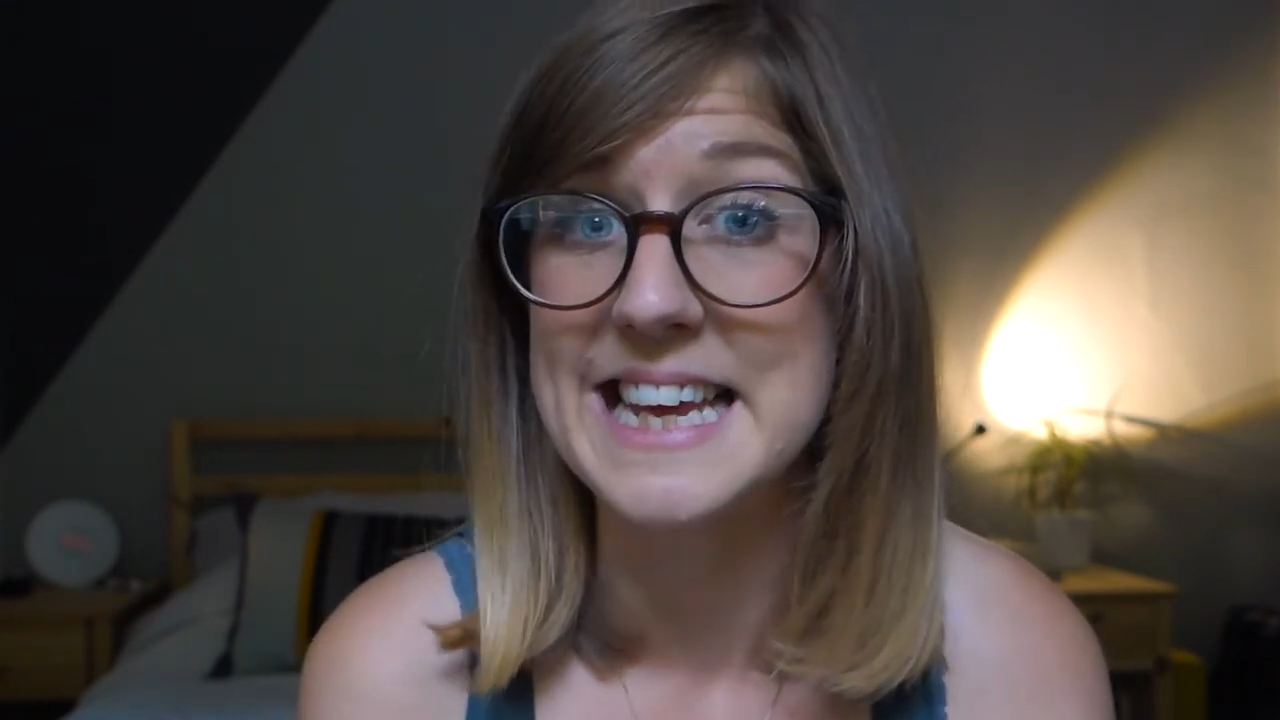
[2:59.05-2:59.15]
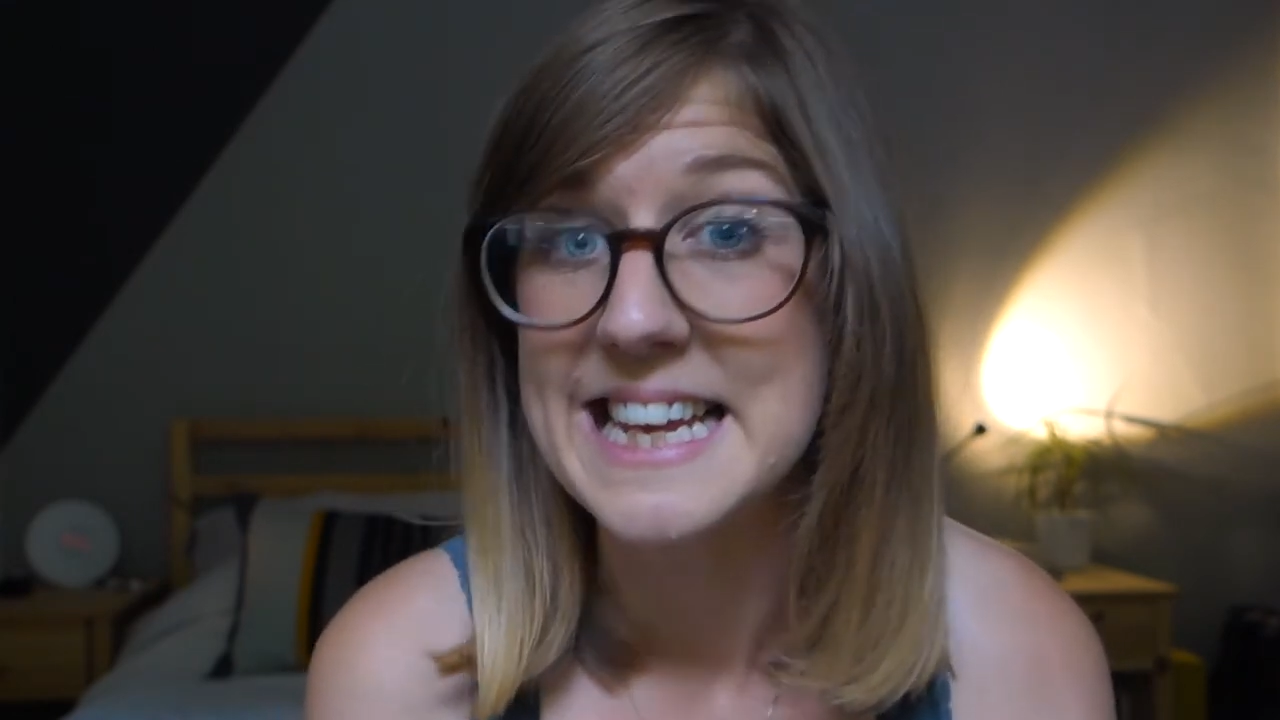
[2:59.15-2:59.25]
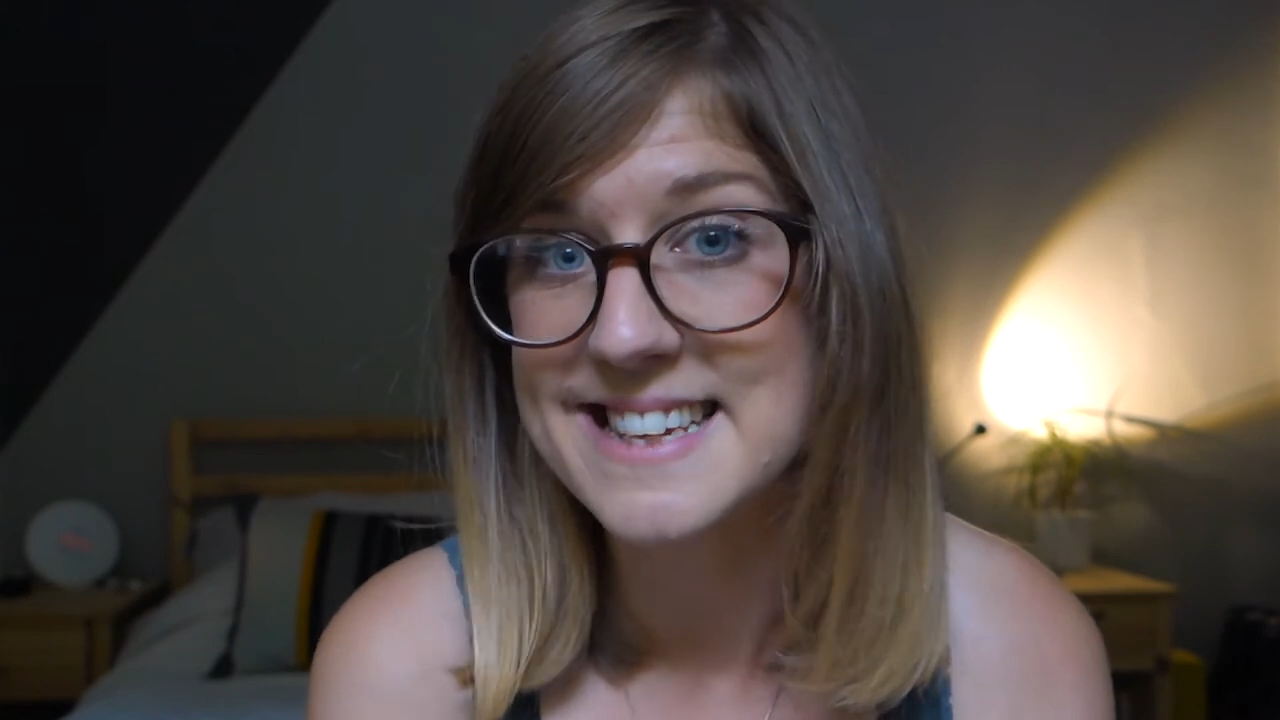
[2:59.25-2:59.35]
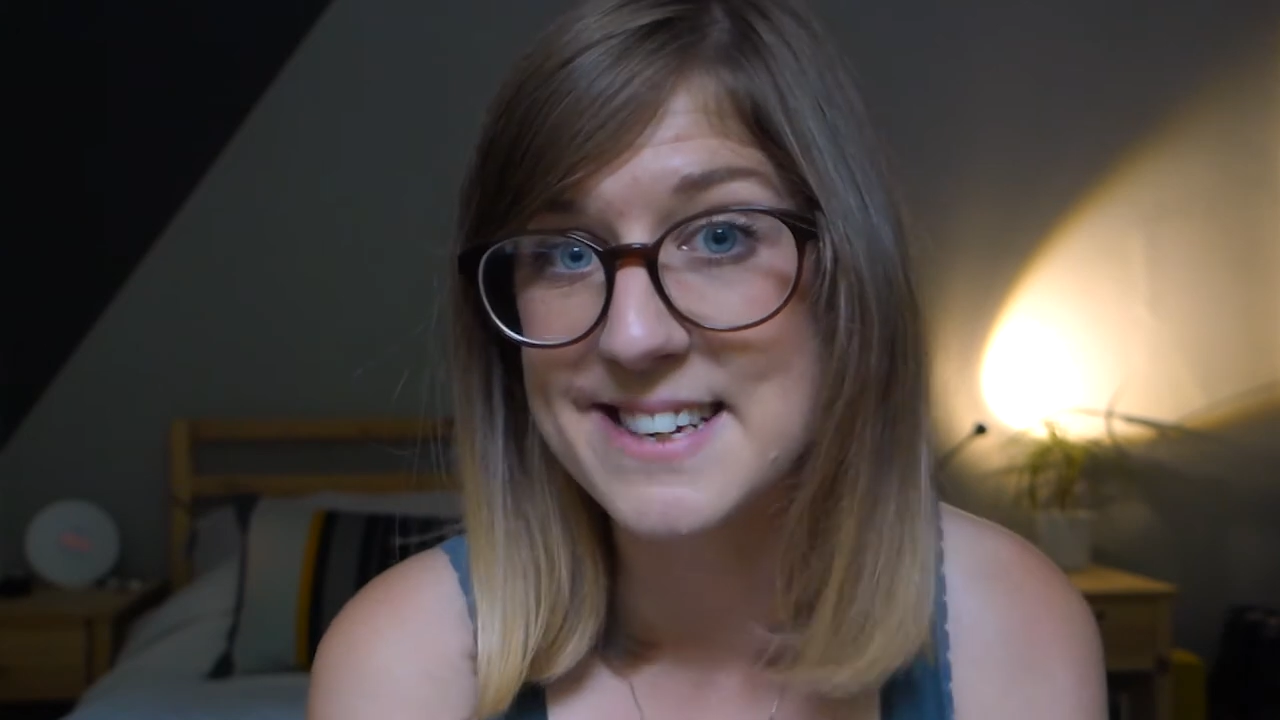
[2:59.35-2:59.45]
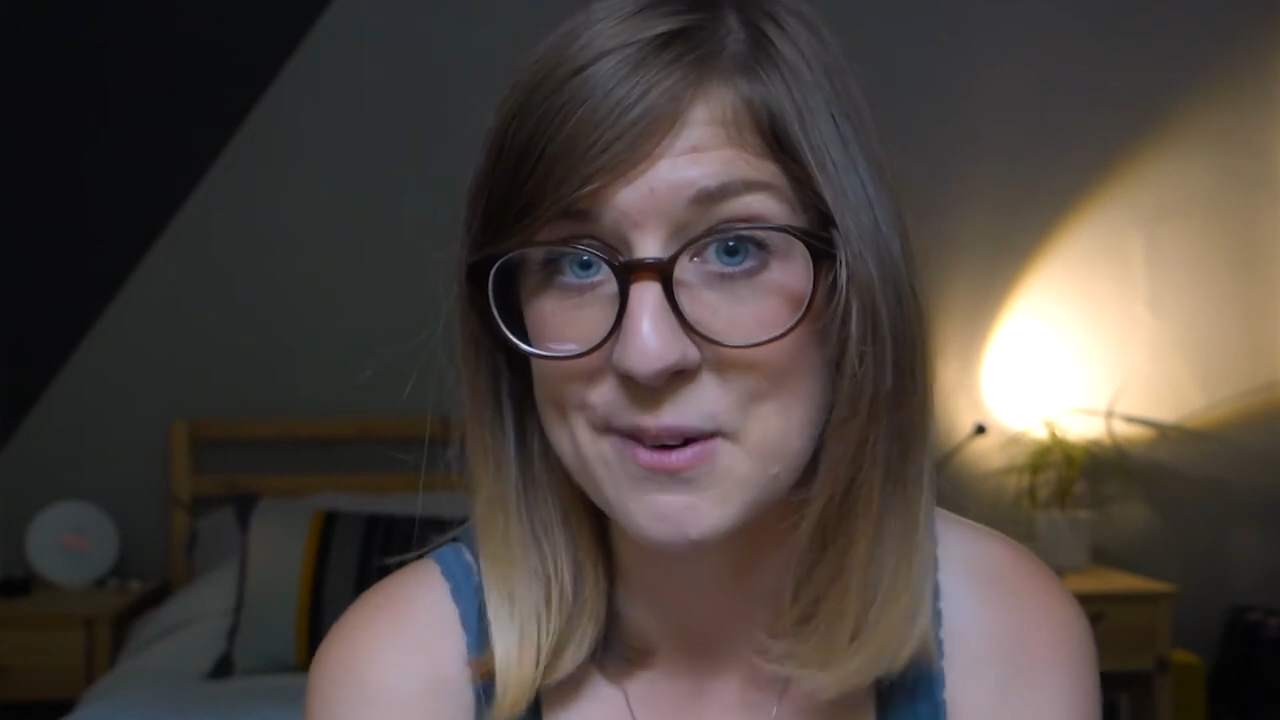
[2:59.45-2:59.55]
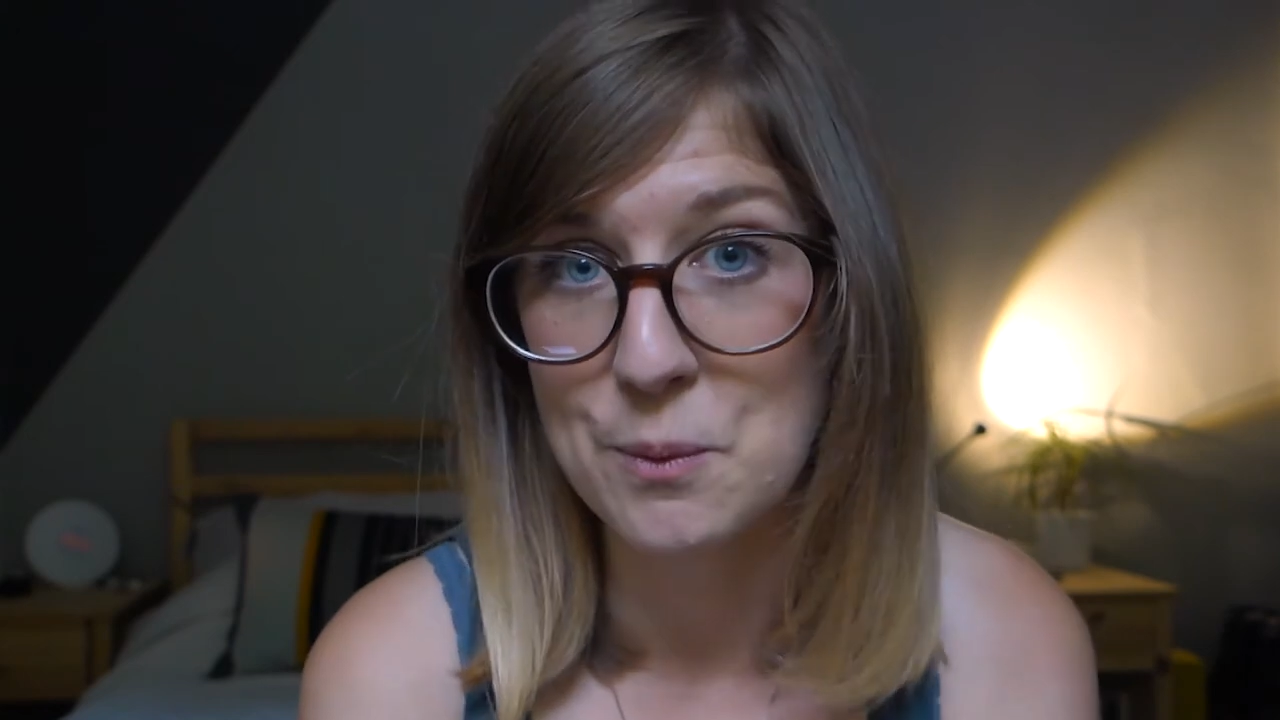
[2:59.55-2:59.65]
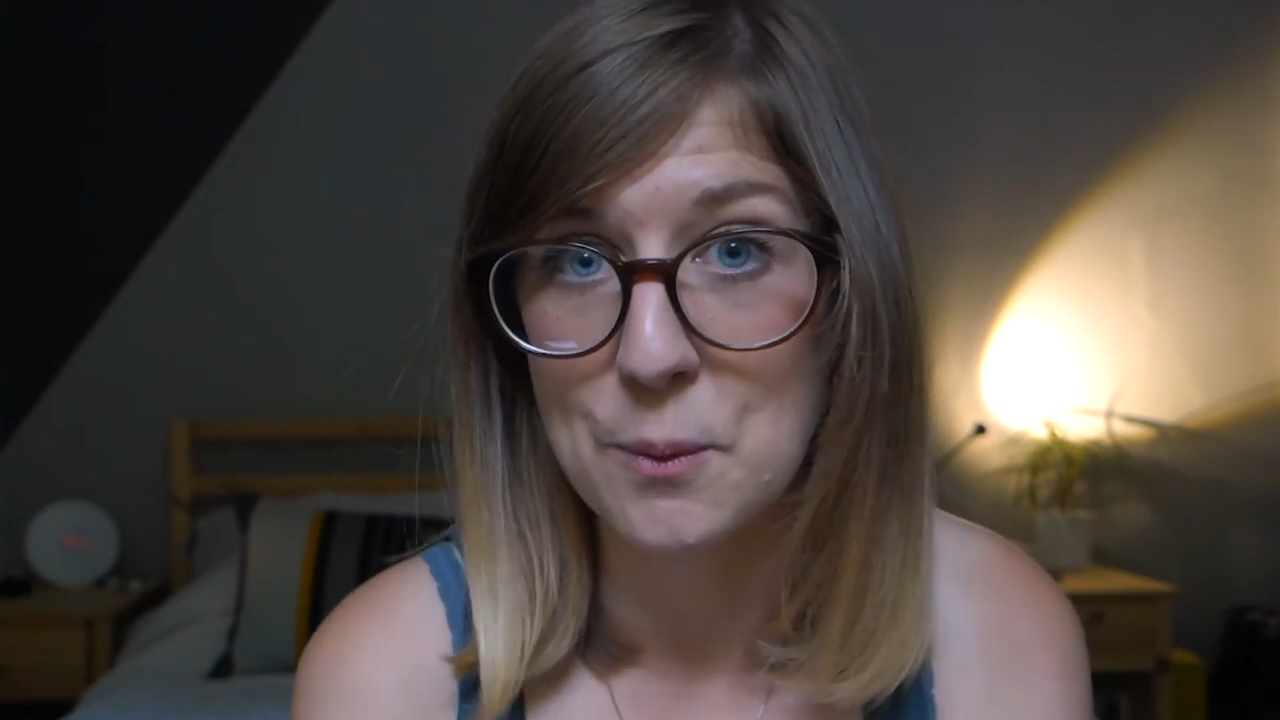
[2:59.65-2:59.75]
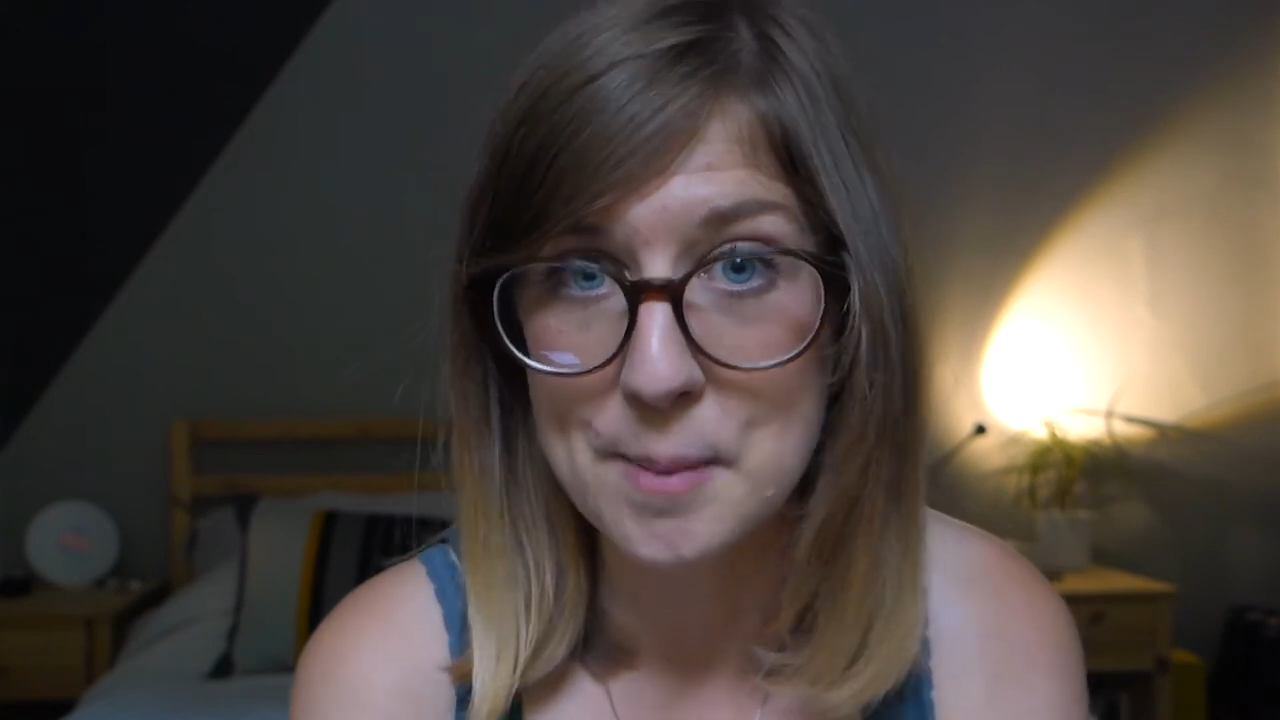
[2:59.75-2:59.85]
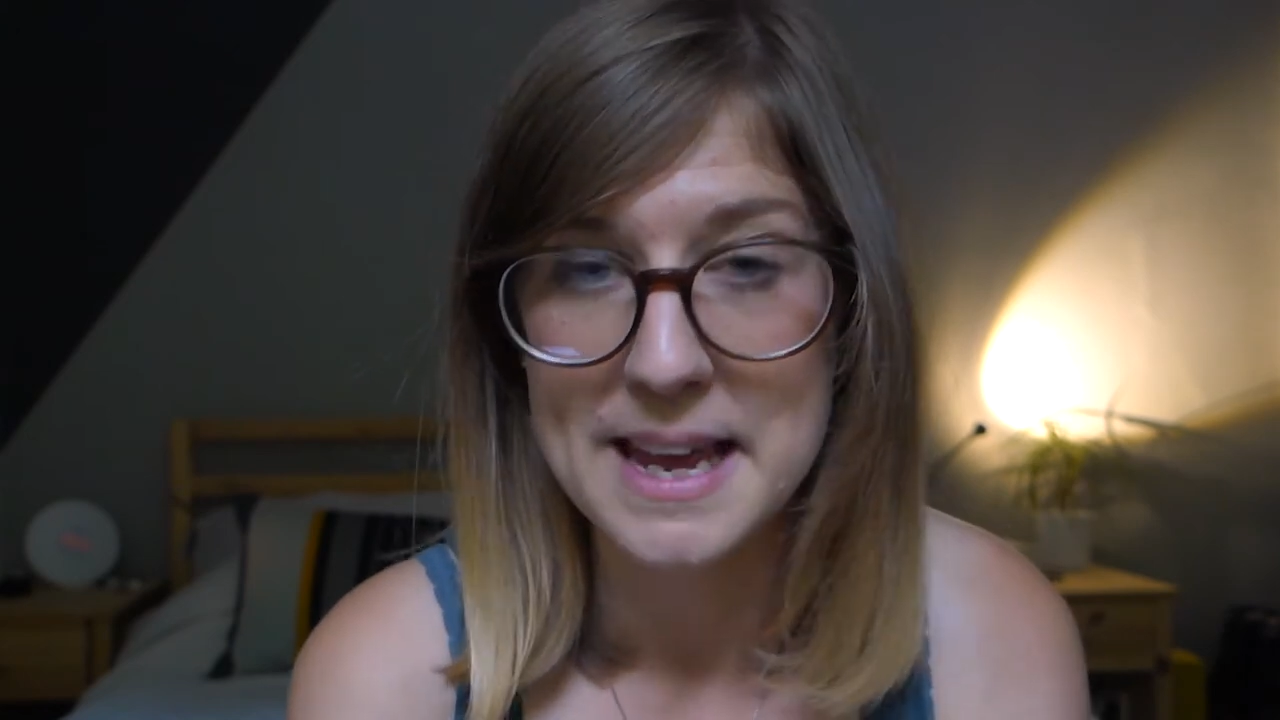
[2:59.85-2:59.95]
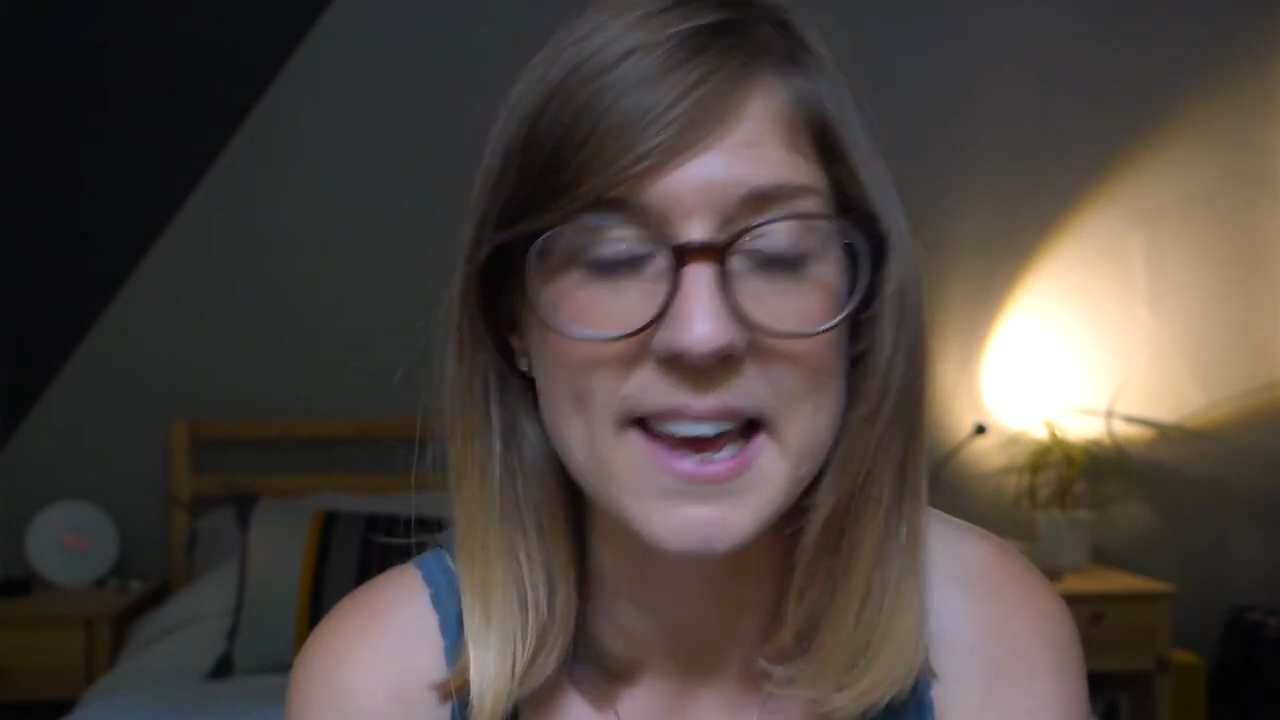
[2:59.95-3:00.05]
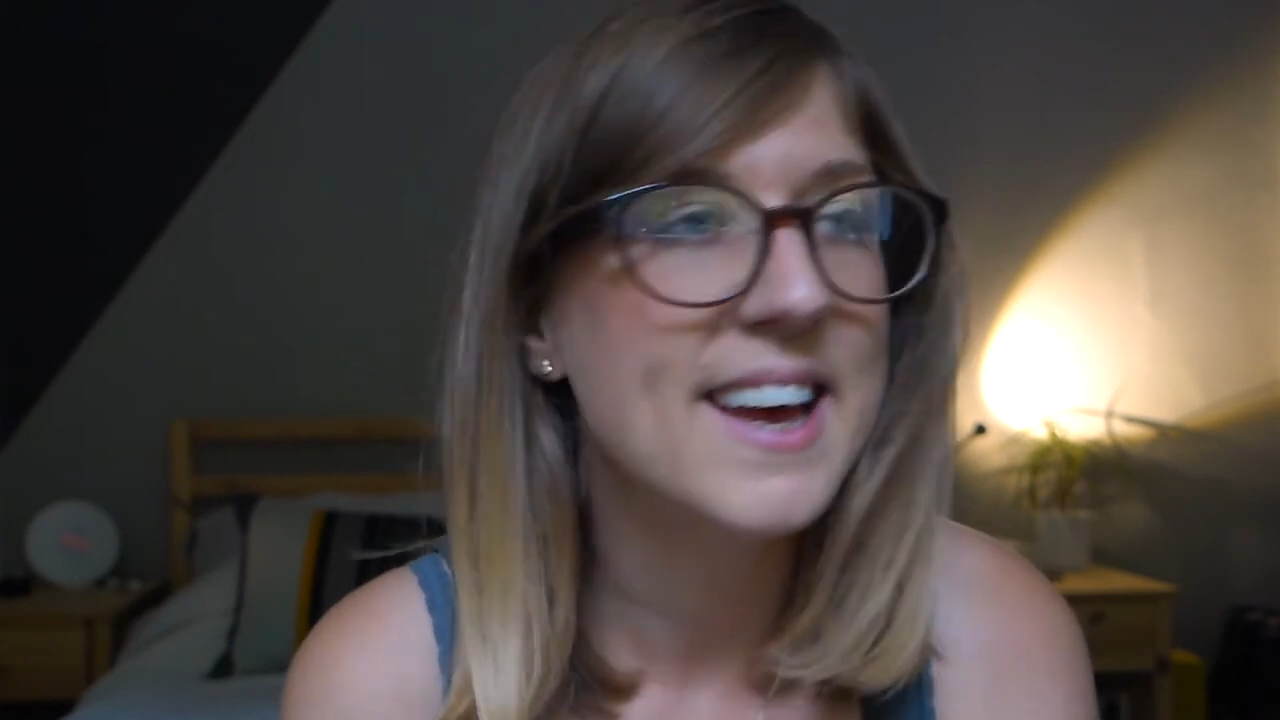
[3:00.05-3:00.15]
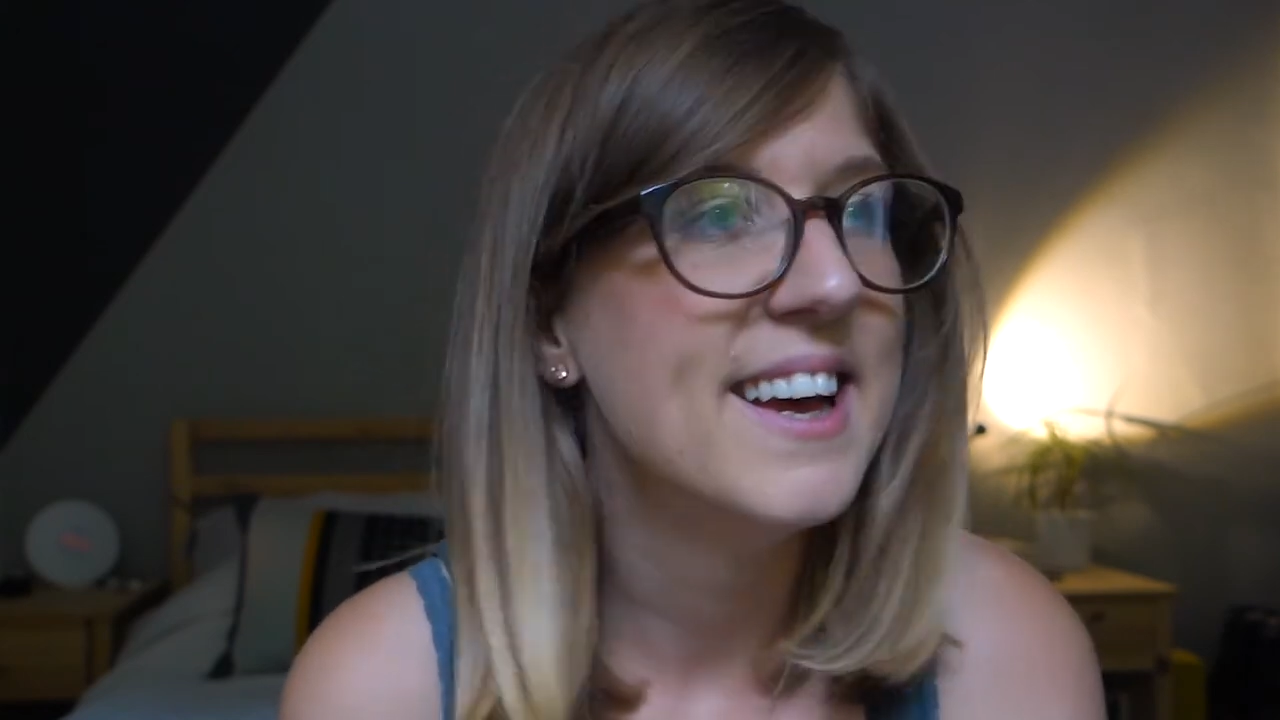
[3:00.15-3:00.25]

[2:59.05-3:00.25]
easier it will be.